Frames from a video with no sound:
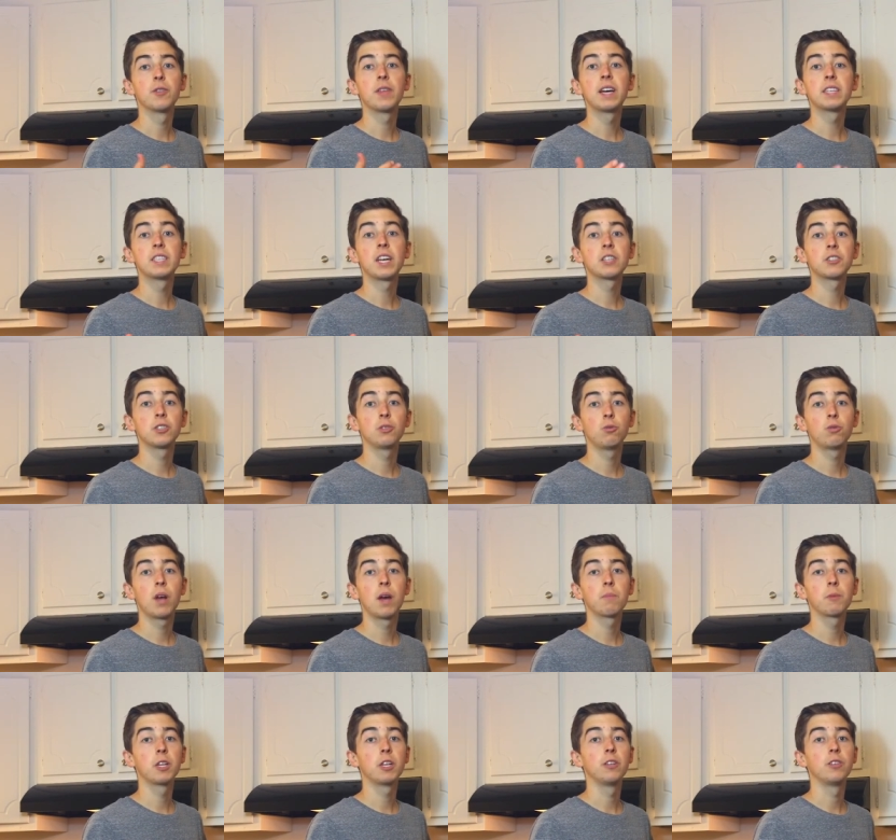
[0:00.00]
And so that's
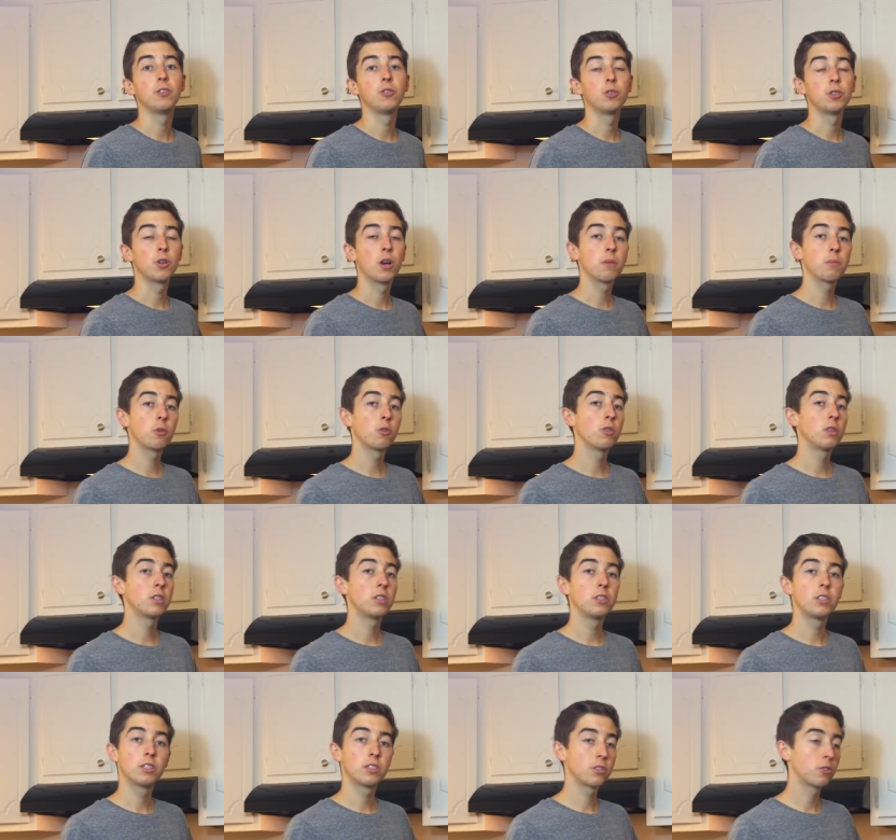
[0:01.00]
actually what I'm gonna do. So I'm
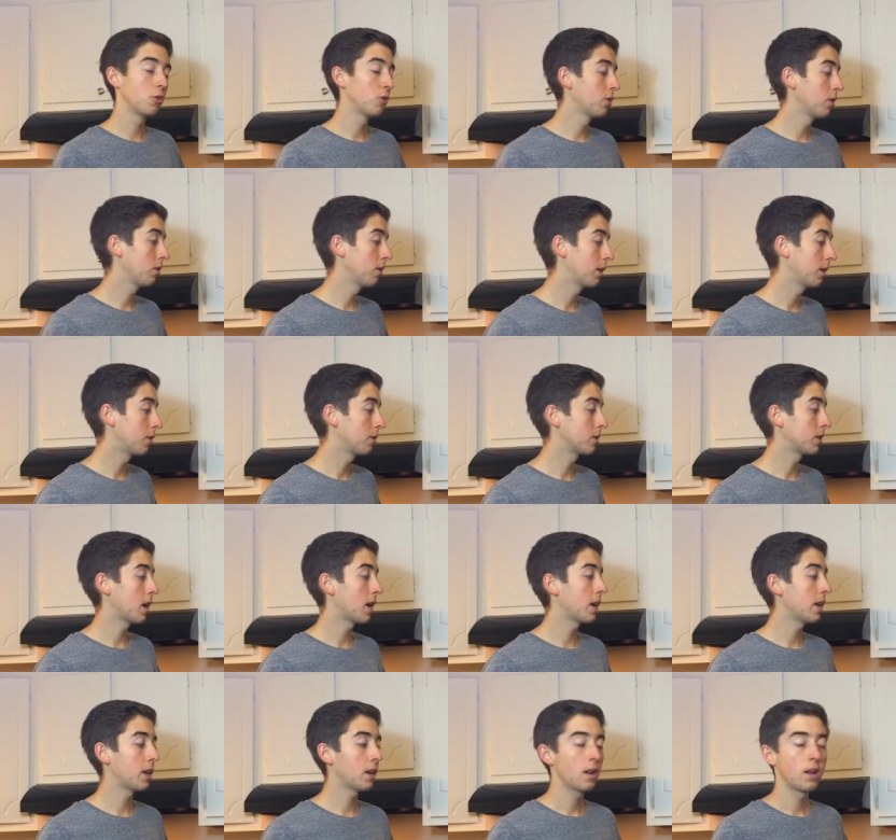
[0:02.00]
going to just screw the lid
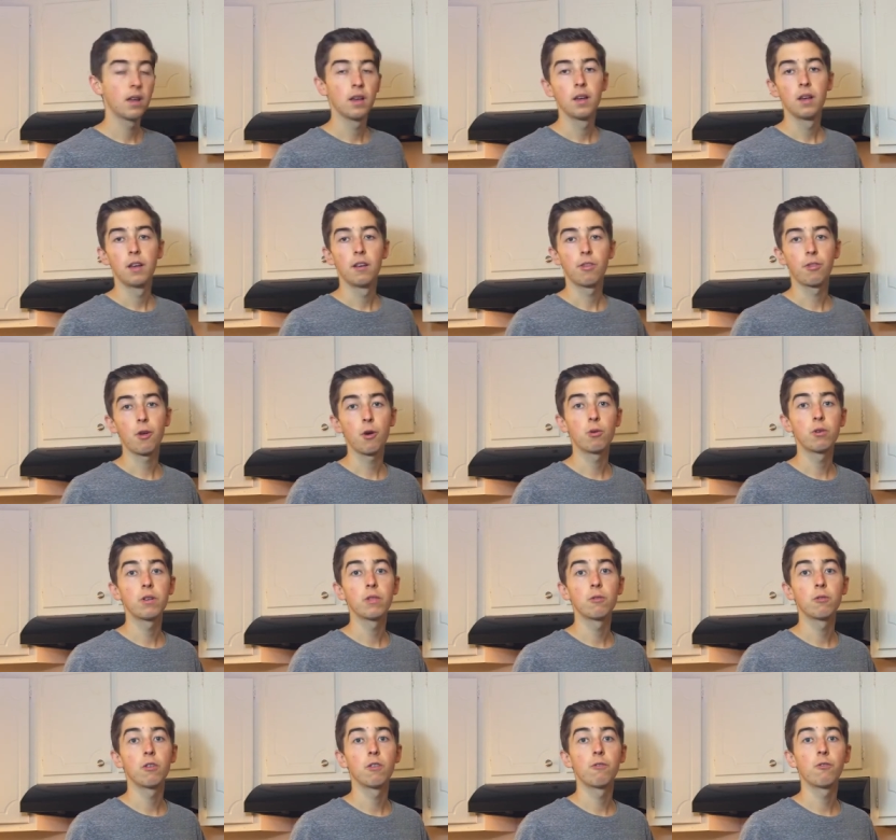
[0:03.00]
on tight,
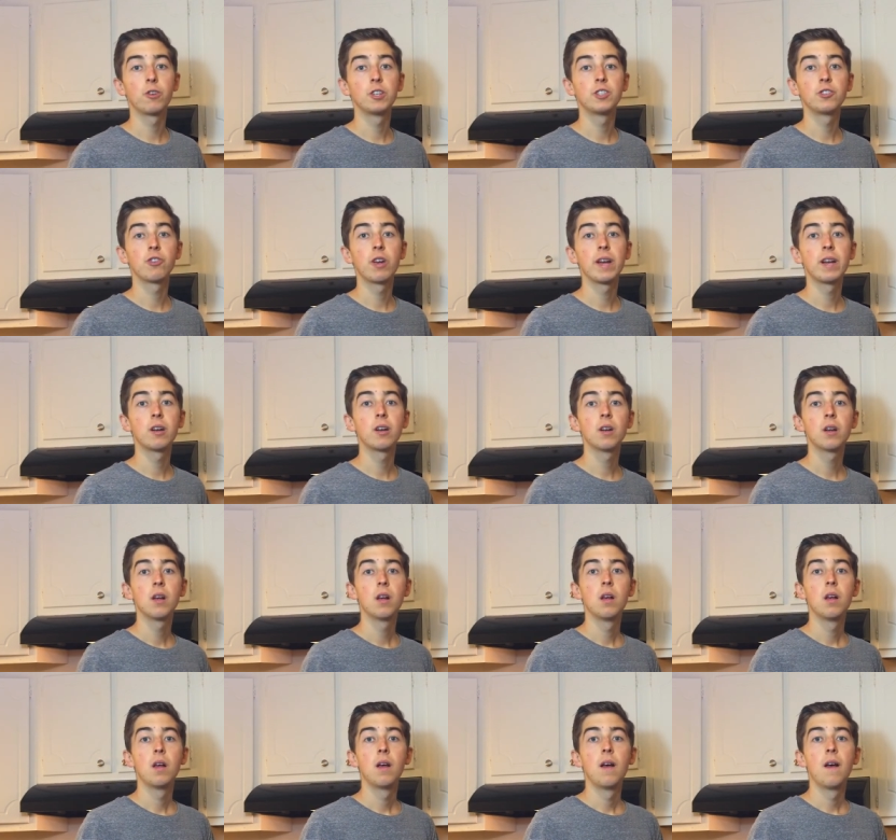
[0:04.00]
throw it in the
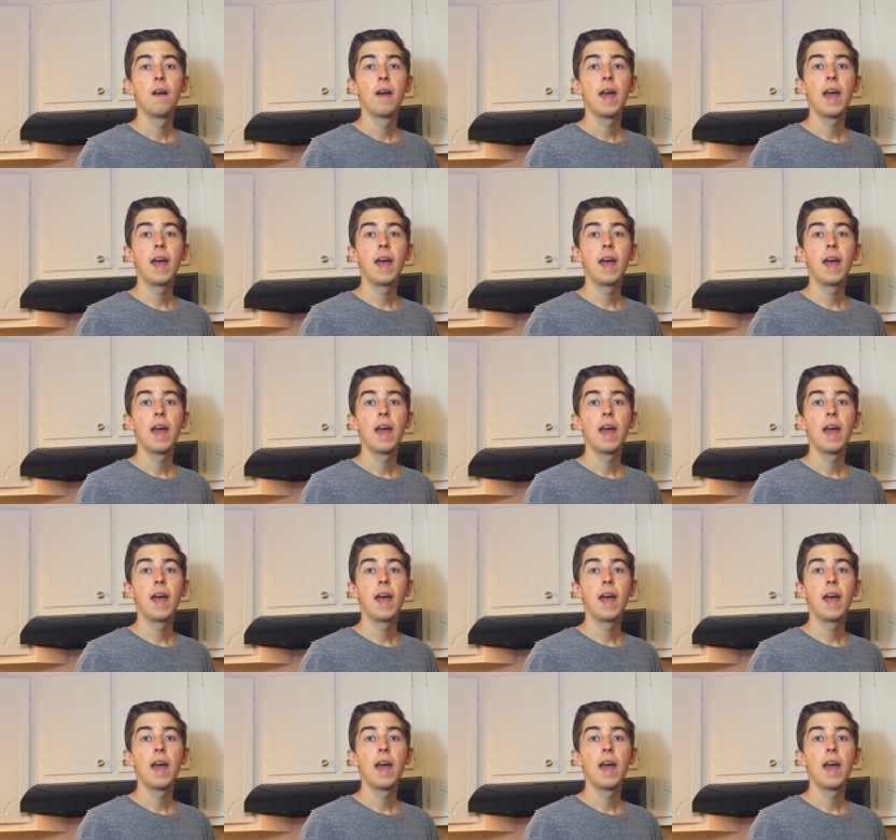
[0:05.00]
refrigerator,